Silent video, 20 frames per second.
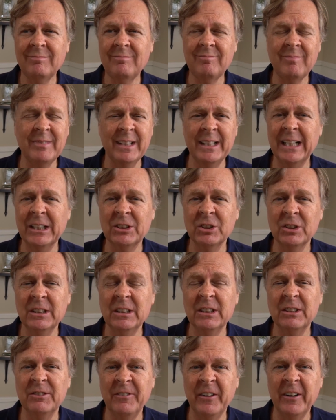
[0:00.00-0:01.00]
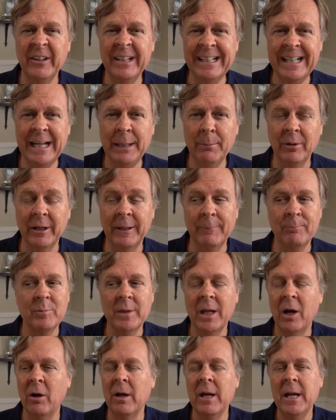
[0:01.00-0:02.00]
it actually is very enabling.
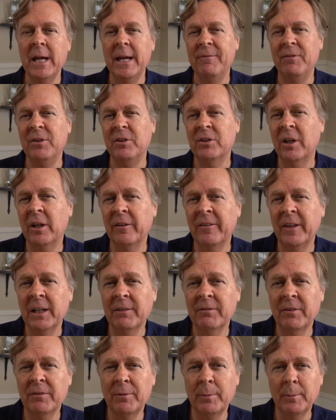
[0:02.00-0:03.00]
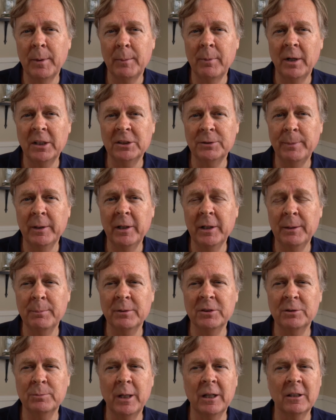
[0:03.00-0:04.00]
Now, if you think of it from a prosperity
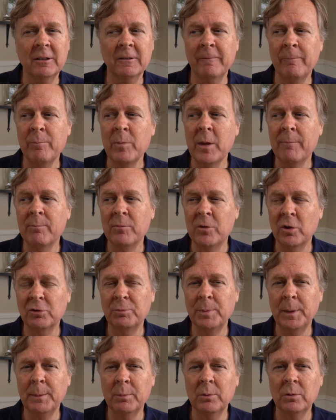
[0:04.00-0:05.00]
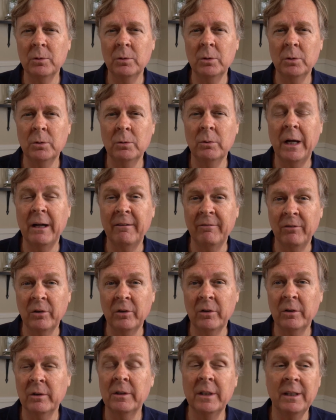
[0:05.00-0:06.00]
perspective, those people who have
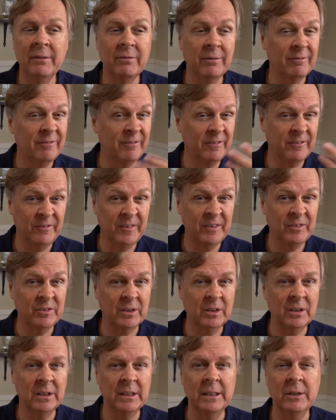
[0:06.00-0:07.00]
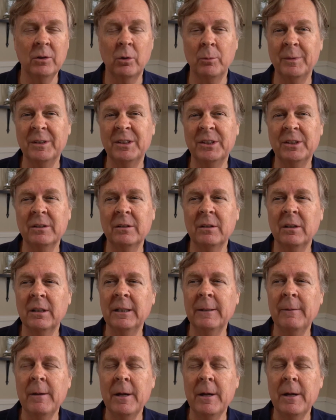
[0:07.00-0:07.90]
learned even physically or materially